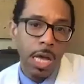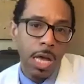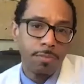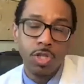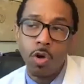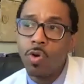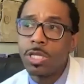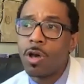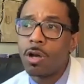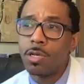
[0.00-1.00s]
So we
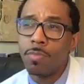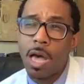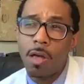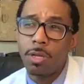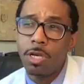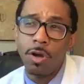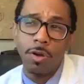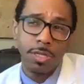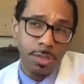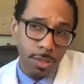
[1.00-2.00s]
talked about,
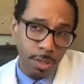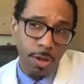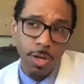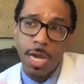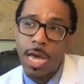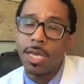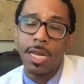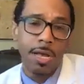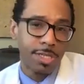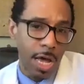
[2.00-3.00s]
you got to get
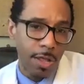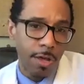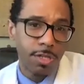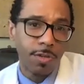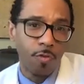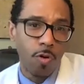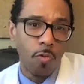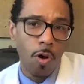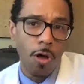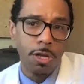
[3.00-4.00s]
outside of those four
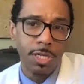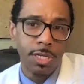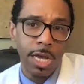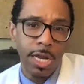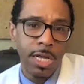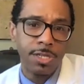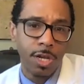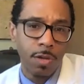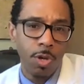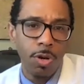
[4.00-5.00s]
walls and into the
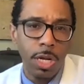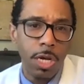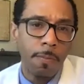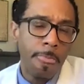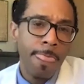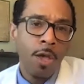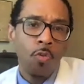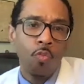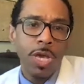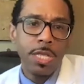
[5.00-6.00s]
community.
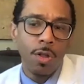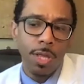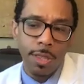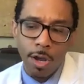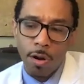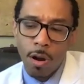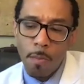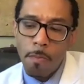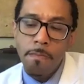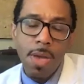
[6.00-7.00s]
We know that there are
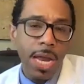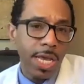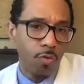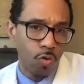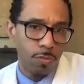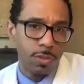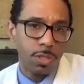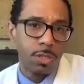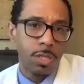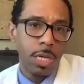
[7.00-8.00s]
many
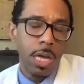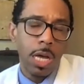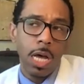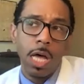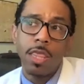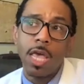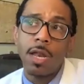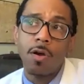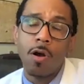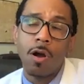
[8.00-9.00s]
groups
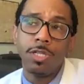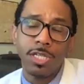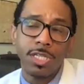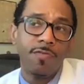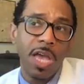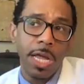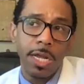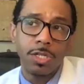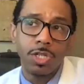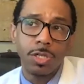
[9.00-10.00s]
that are
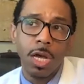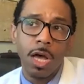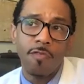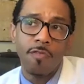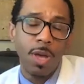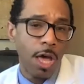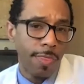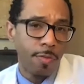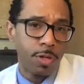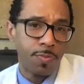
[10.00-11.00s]
disadvantaged from a
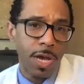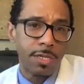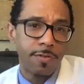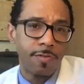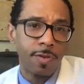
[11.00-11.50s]
health perspective